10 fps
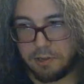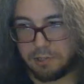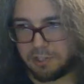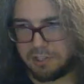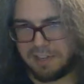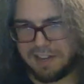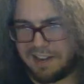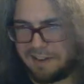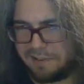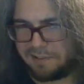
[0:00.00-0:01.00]
just
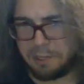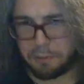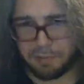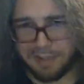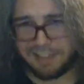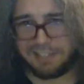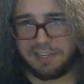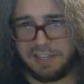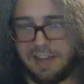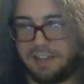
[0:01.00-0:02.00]
in little
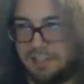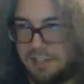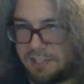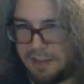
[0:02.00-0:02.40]
plastic cases,